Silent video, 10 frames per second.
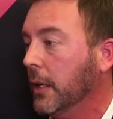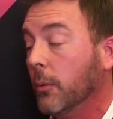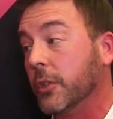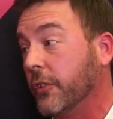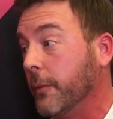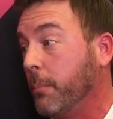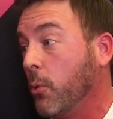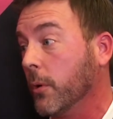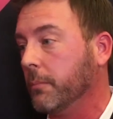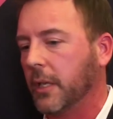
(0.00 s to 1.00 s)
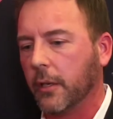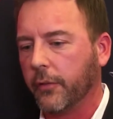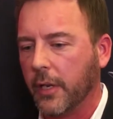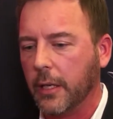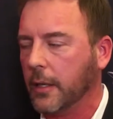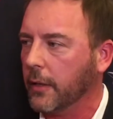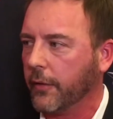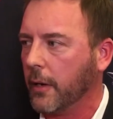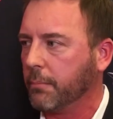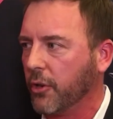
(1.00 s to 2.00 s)
which is important because anything that's
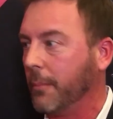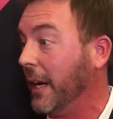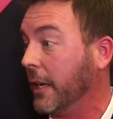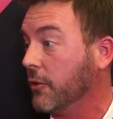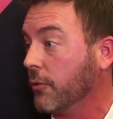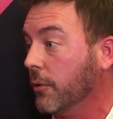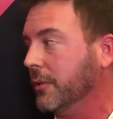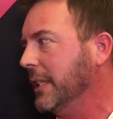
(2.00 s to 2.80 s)
on-prem, I control.